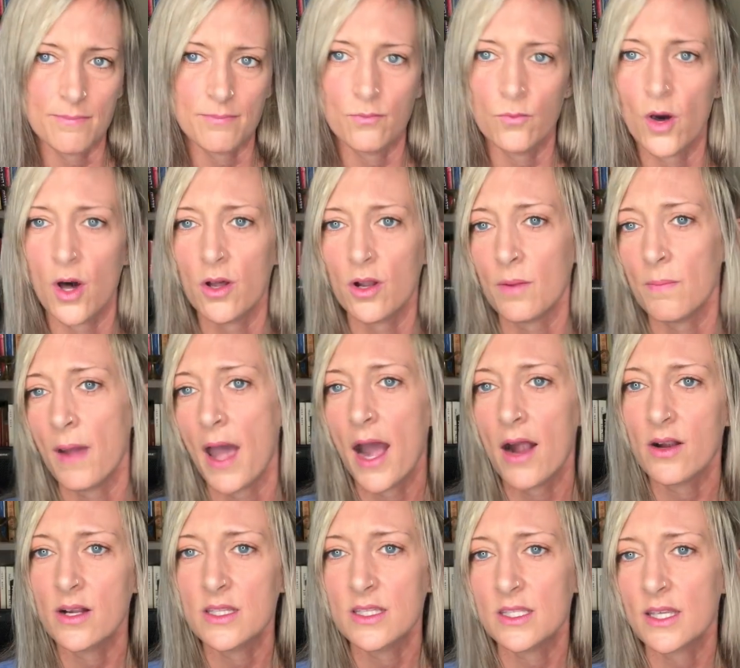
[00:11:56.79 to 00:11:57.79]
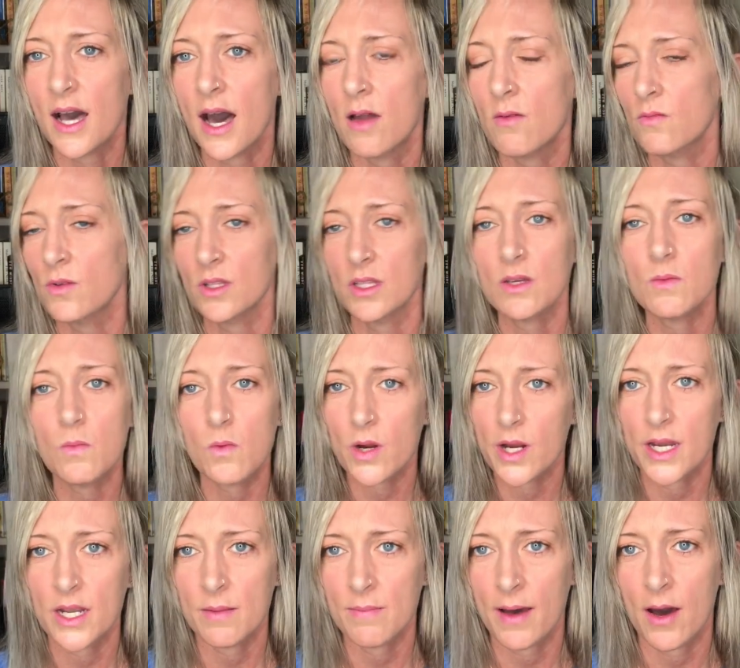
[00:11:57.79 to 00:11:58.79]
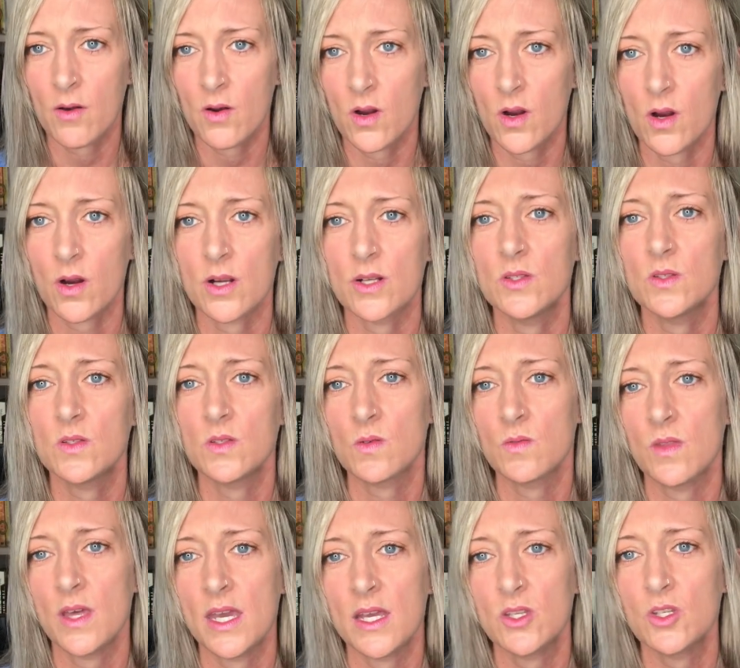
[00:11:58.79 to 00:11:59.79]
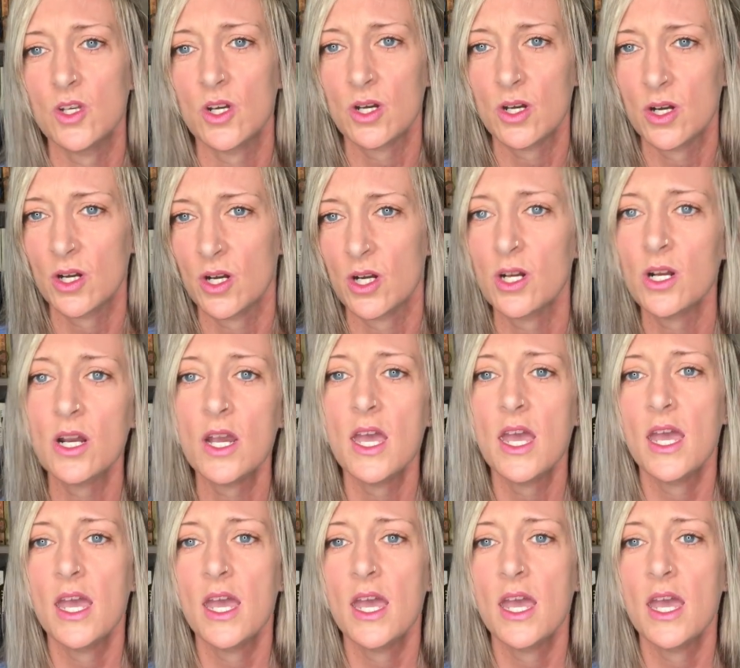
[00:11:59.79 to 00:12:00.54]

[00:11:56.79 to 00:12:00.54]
Well, her parents got really worried about her and so they took her